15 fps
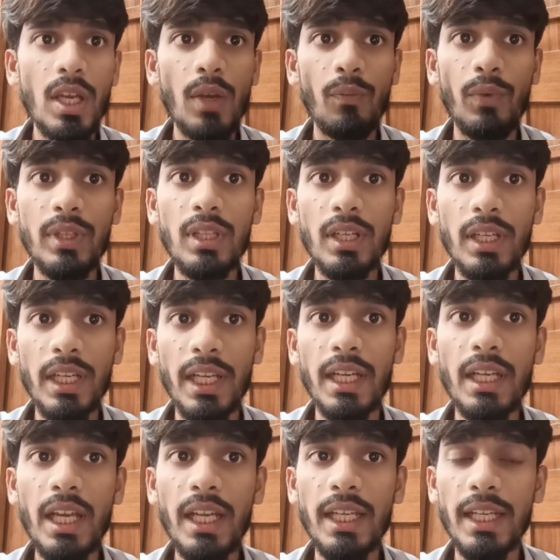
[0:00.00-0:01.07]
with the
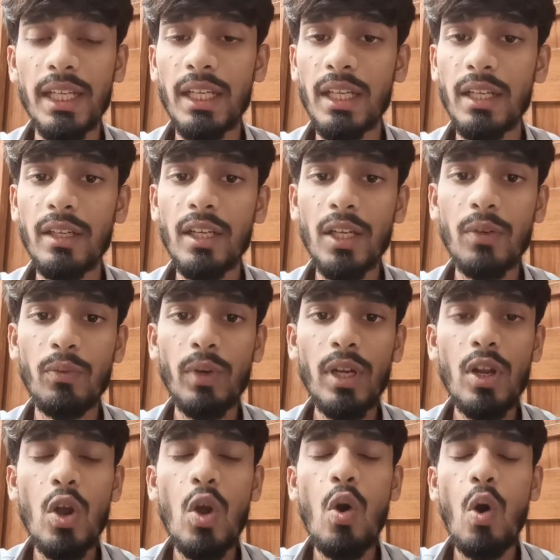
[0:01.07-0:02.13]
data intended for
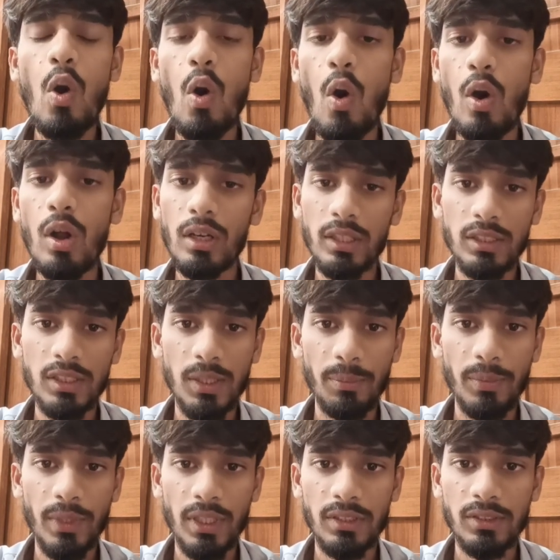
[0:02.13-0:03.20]
all
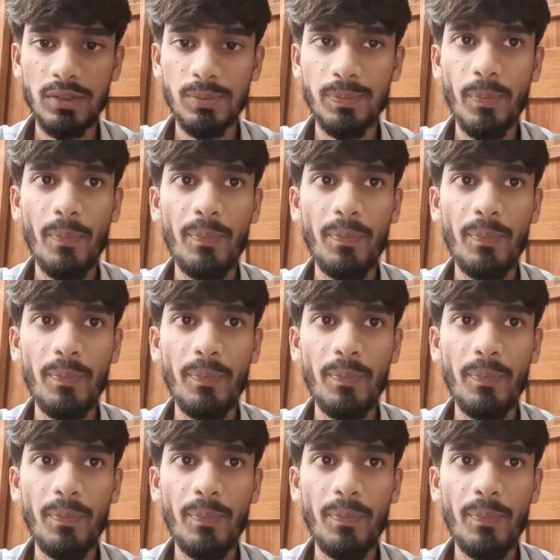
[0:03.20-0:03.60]
recipients.